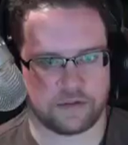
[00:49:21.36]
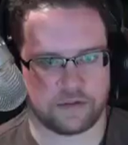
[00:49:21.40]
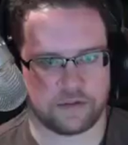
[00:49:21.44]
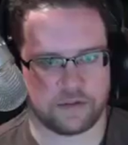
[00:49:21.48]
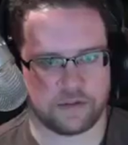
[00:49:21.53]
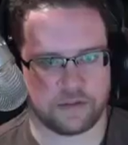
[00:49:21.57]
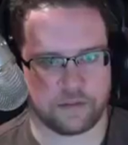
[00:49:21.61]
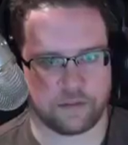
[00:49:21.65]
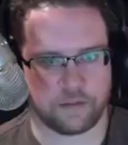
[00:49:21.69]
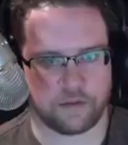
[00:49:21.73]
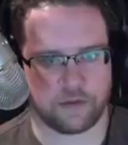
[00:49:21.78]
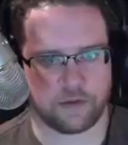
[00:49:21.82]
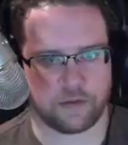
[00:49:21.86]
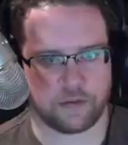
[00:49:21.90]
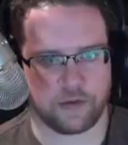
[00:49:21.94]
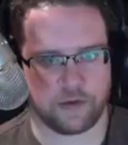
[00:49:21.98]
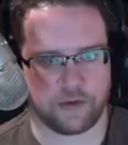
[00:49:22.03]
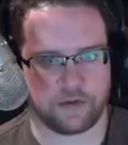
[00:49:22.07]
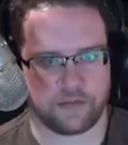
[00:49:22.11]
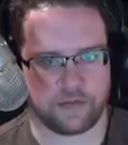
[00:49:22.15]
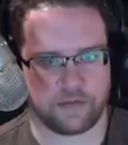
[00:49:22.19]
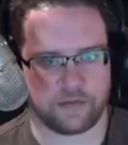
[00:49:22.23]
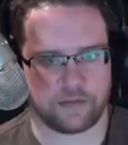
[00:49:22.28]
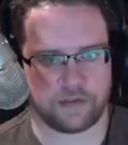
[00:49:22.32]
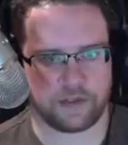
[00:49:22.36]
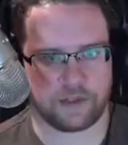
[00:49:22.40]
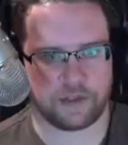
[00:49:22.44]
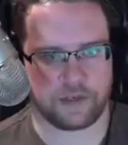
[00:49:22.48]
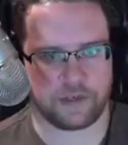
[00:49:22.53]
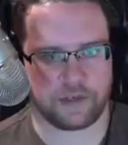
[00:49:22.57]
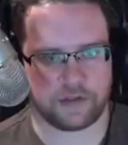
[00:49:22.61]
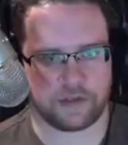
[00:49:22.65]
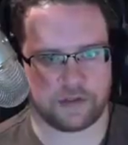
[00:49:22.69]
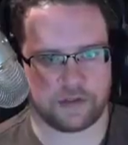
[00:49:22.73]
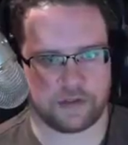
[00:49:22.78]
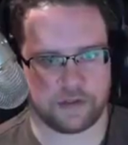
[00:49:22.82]
December
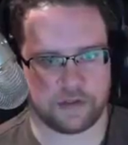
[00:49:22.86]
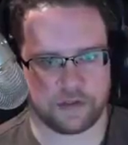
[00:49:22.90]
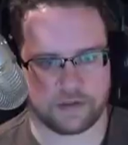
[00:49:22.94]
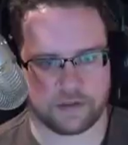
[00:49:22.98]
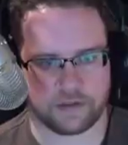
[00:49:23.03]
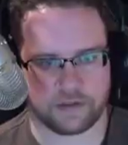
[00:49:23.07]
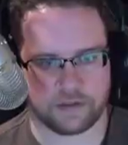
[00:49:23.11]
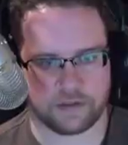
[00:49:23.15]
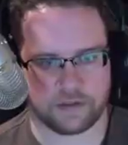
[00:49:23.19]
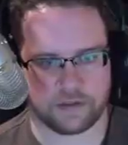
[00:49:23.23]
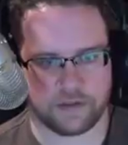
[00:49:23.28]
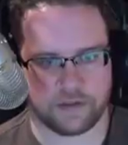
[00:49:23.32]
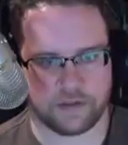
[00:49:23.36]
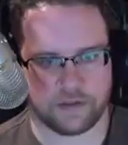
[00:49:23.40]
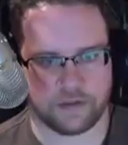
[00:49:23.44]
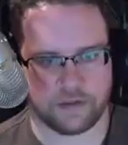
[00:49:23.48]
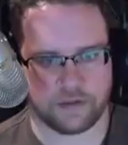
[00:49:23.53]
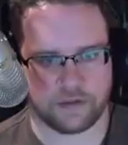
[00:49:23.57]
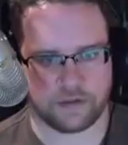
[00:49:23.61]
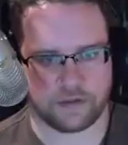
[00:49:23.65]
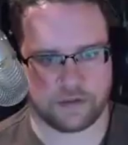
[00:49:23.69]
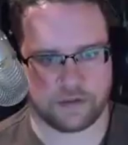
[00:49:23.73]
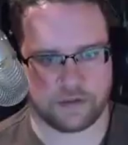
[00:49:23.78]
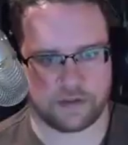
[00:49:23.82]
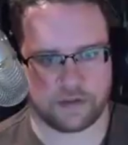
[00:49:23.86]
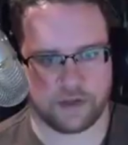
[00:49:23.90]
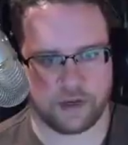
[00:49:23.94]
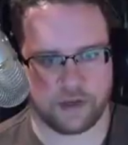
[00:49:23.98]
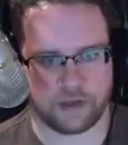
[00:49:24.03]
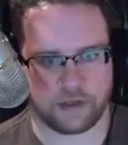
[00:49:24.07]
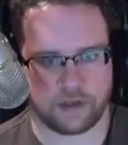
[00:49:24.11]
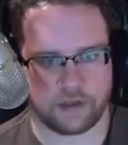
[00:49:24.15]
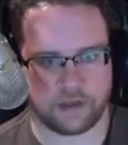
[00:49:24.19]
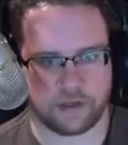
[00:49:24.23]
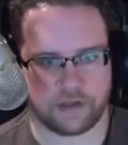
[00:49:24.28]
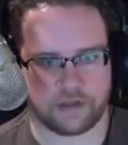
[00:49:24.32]
2015, it's
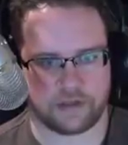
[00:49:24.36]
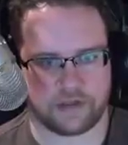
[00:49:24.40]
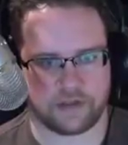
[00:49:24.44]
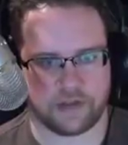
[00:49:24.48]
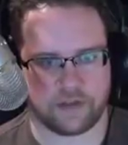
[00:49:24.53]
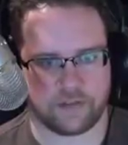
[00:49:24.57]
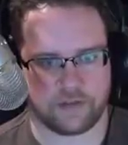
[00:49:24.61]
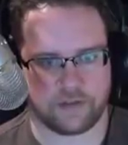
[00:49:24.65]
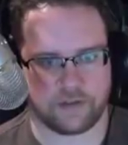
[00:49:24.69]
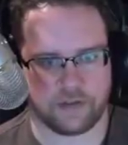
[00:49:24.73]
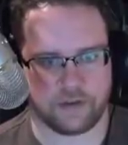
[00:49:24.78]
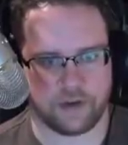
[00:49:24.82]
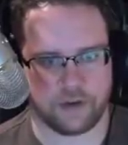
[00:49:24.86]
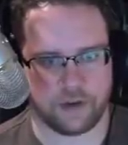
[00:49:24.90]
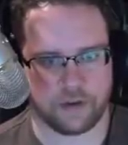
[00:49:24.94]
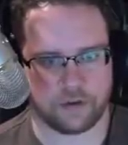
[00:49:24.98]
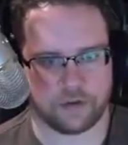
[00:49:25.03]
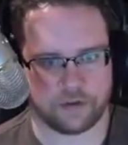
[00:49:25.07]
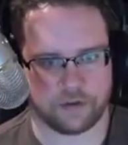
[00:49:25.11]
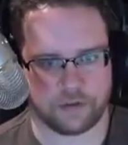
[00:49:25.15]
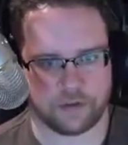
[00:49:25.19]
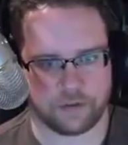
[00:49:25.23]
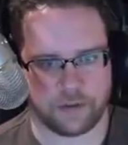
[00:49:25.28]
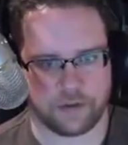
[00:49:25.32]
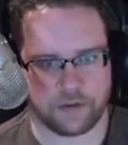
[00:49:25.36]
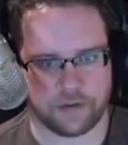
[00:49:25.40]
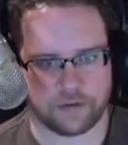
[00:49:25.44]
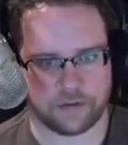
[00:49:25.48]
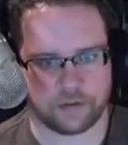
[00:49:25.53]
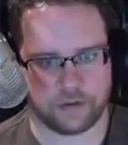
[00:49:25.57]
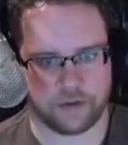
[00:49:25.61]
stuck at $70 US or